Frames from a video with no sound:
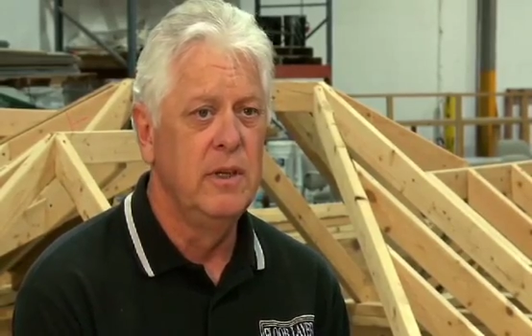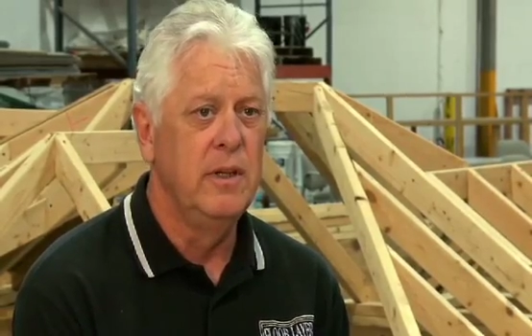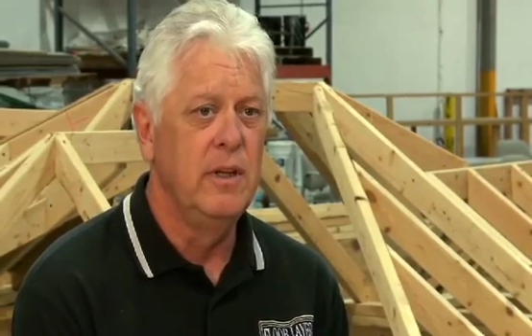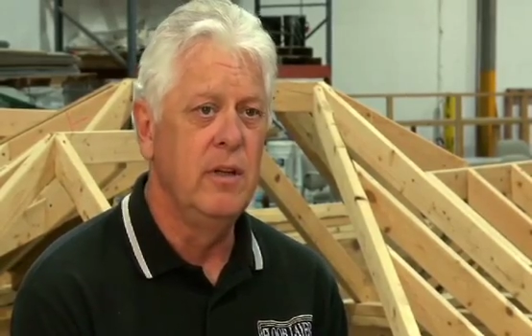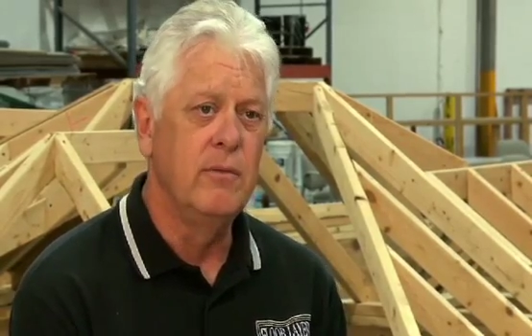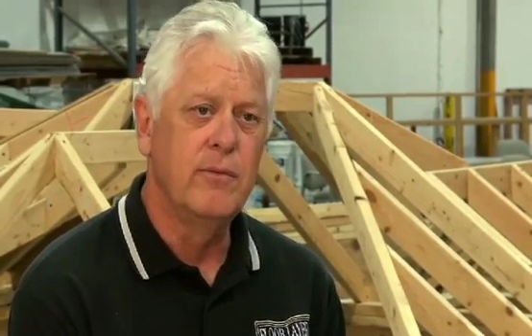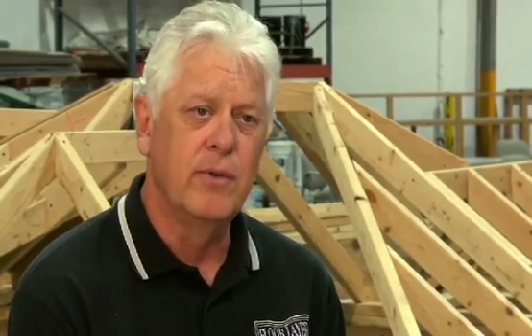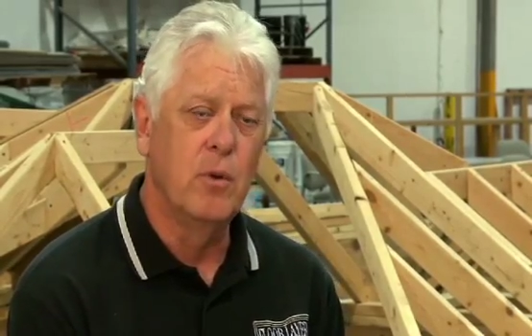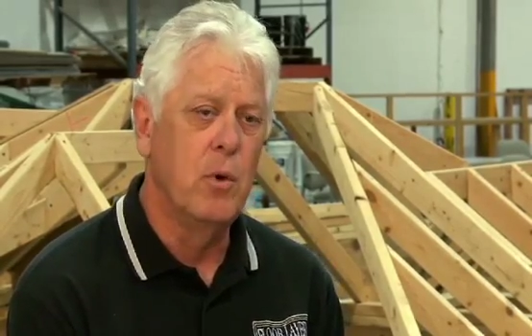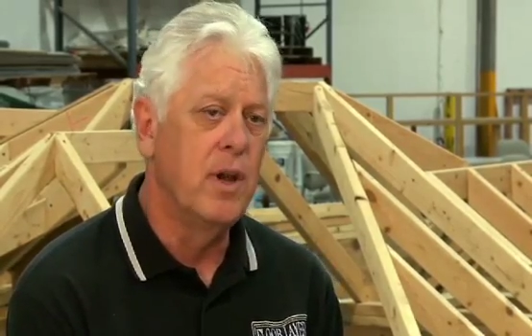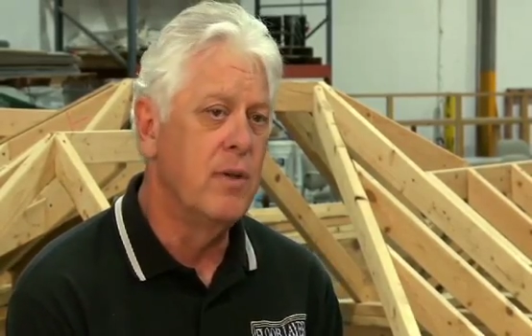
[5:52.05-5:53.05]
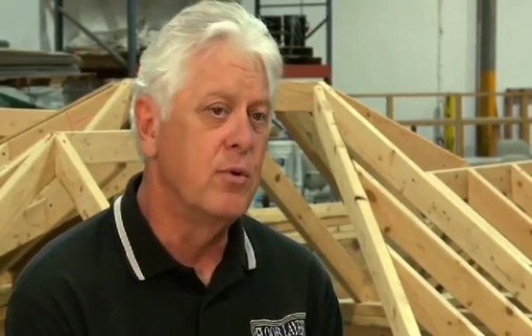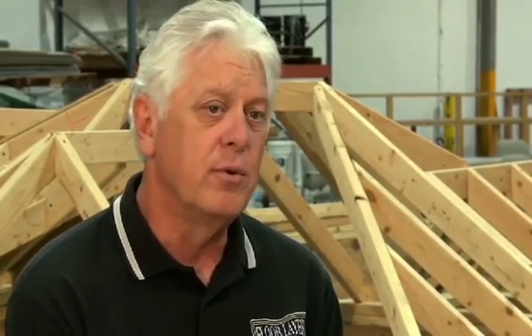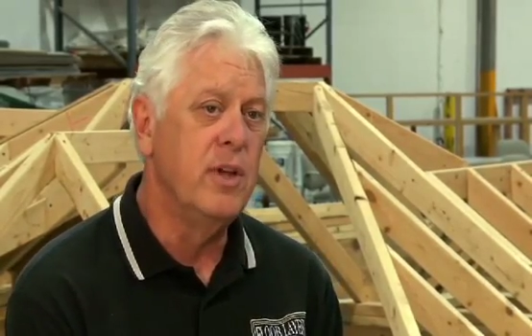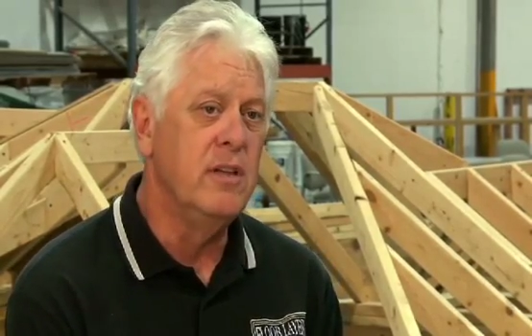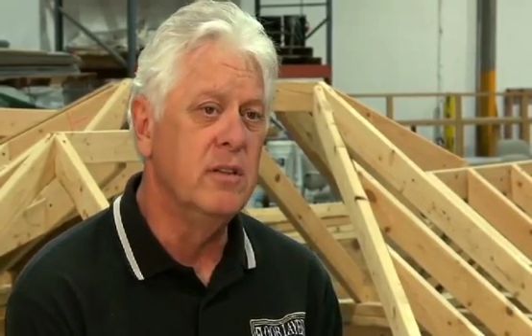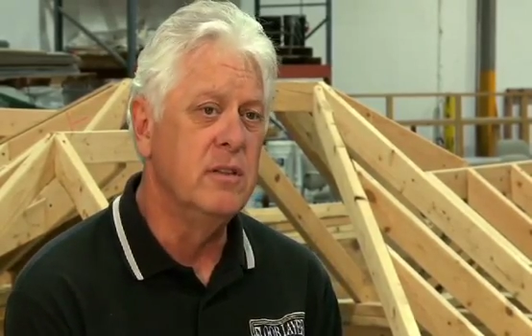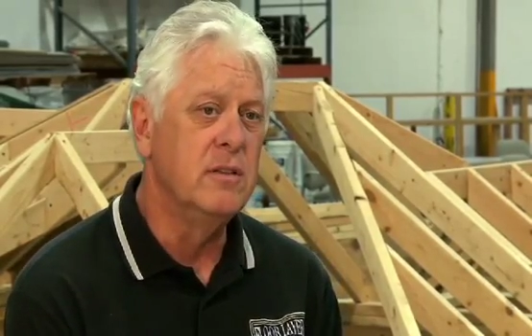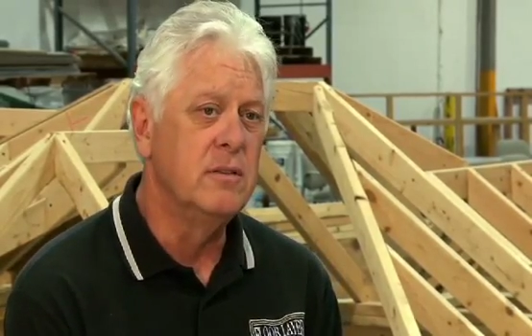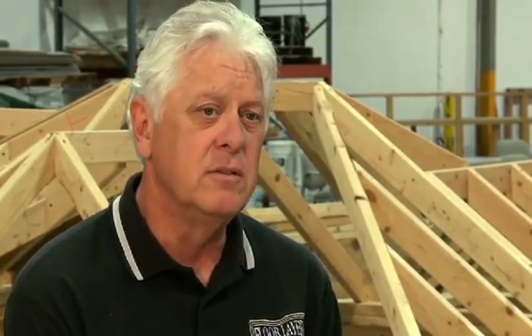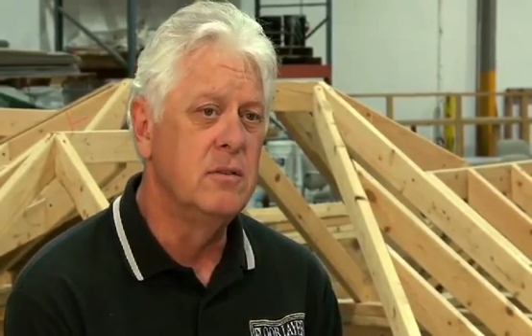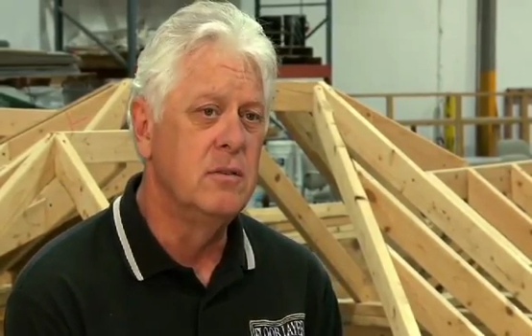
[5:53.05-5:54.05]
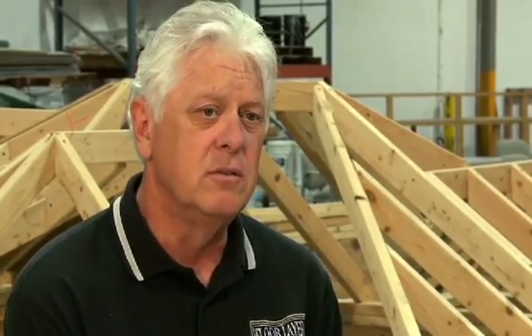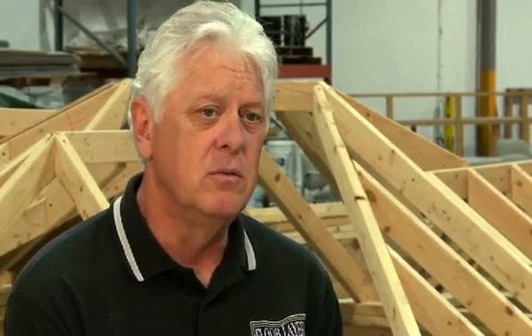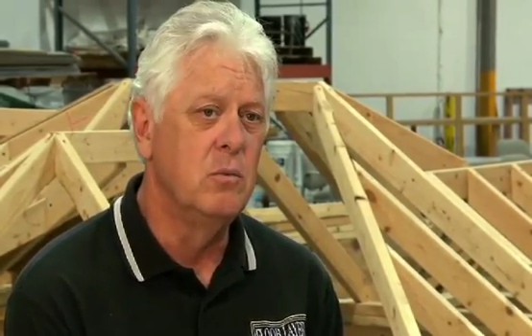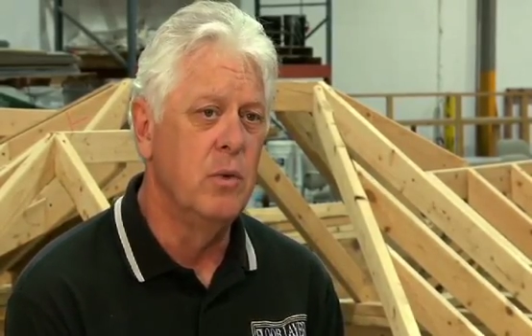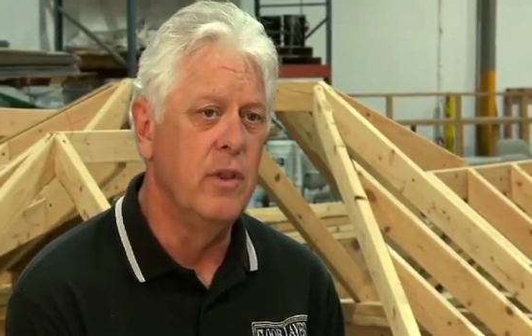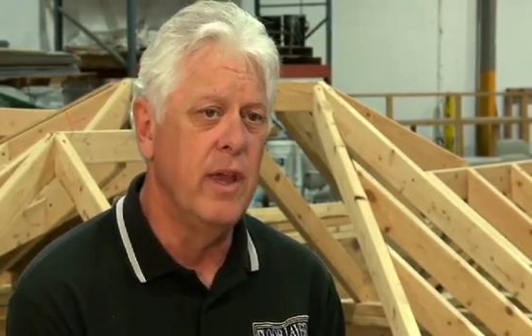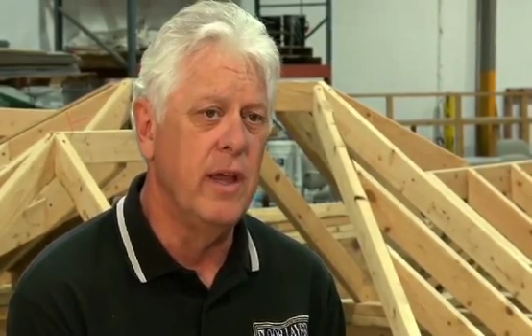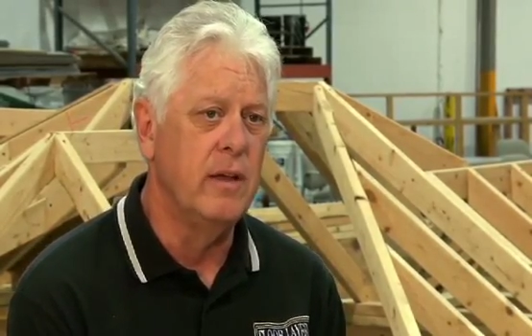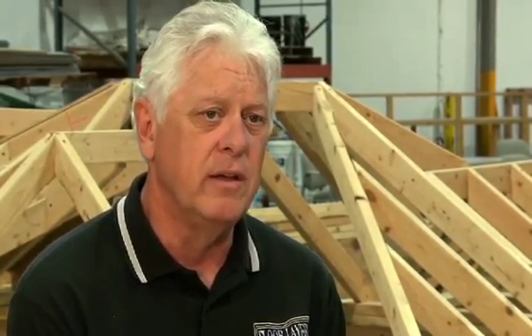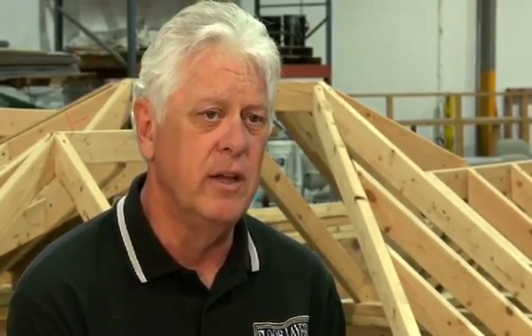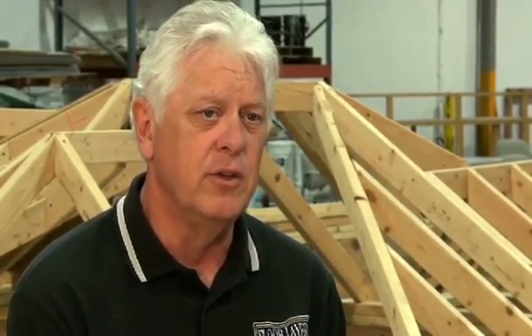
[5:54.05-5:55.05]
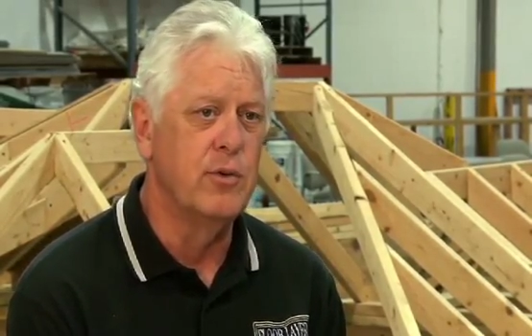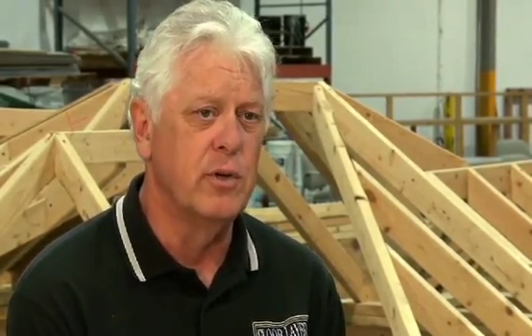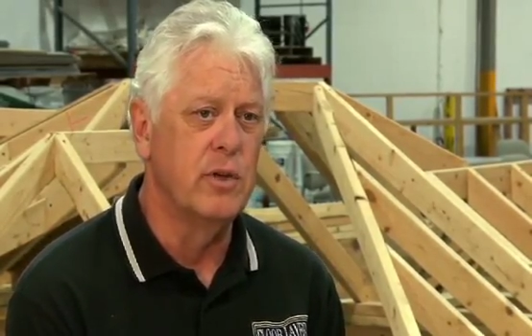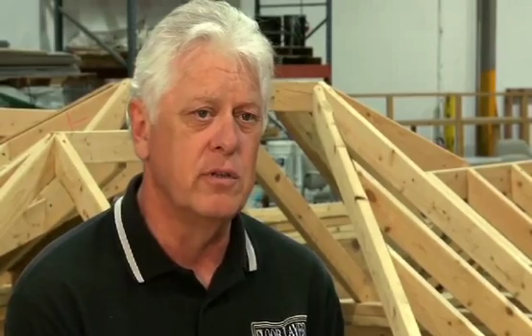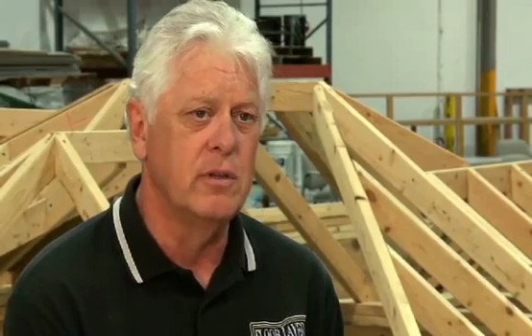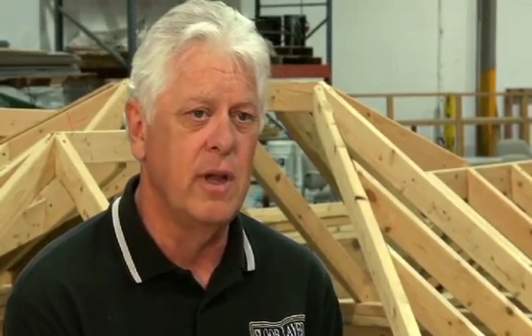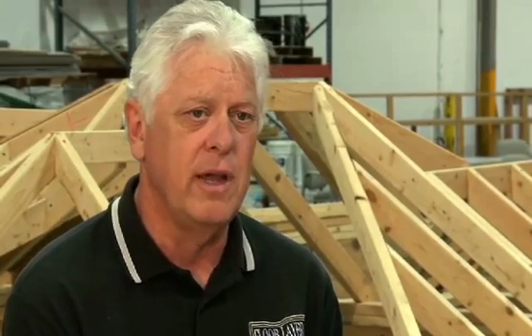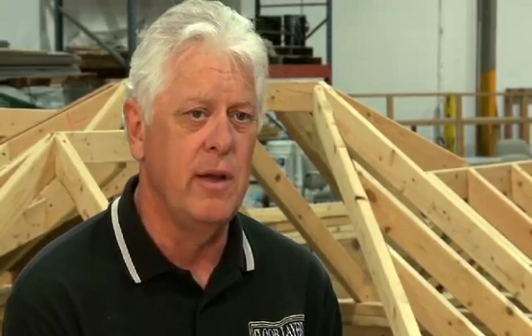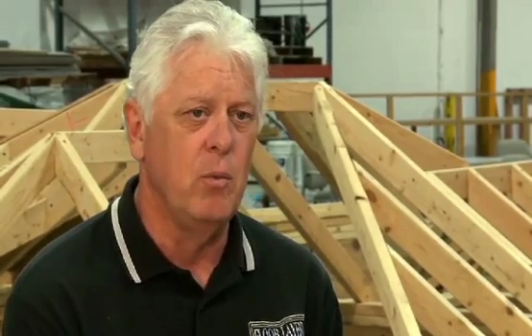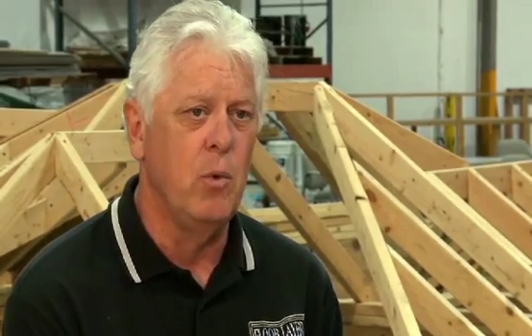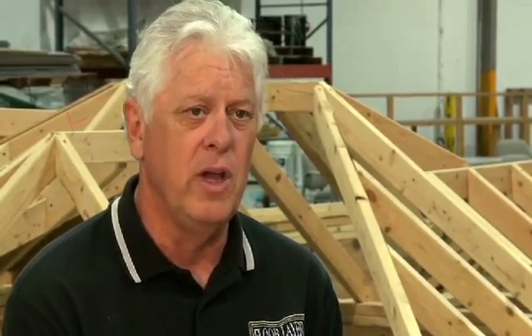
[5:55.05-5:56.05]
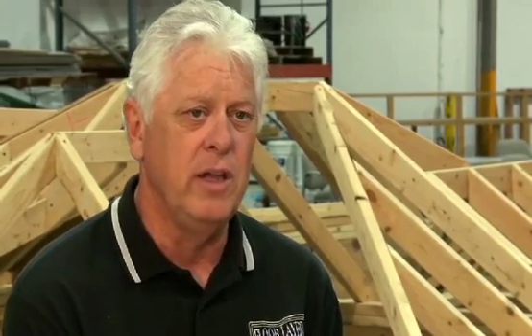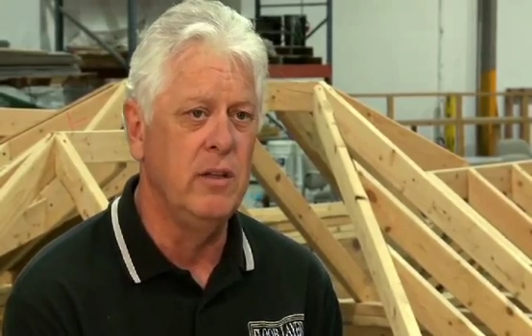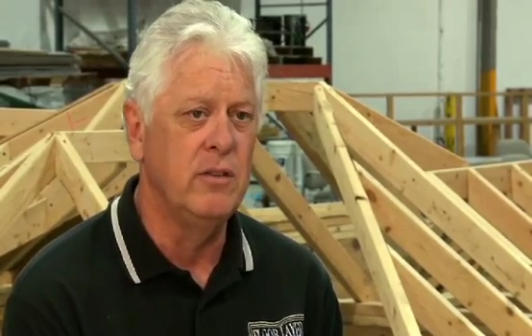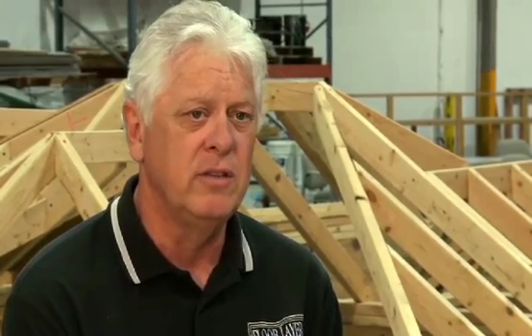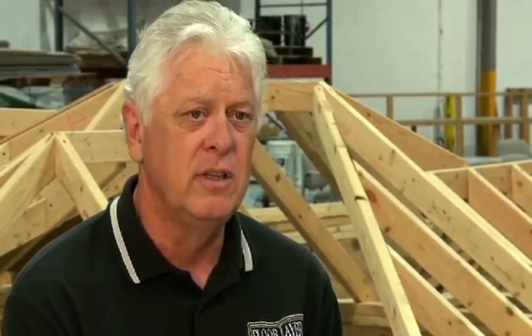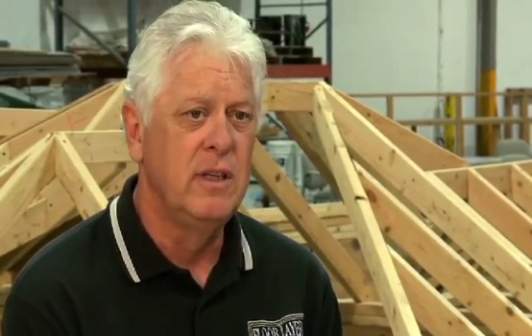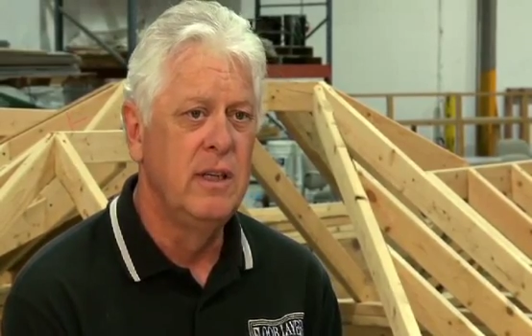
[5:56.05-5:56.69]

And then for whatever reason, when that interest kind of wanes,